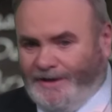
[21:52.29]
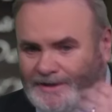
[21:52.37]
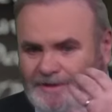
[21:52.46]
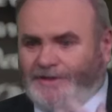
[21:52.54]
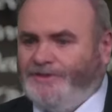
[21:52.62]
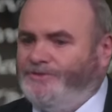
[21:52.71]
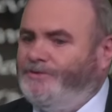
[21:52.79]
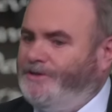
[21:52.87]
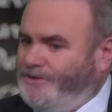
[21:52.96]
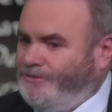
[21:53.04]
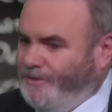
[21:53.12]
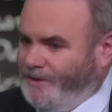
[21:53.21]
in his
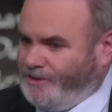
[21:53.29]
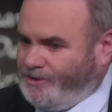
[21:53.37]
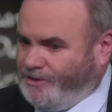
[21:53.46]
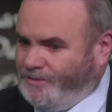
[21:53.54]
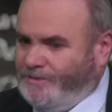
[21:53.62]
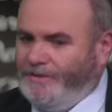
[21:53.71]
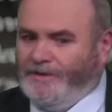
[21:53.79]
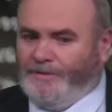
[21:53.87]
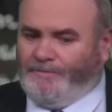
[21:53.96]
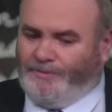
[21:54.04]
resurrection, mm.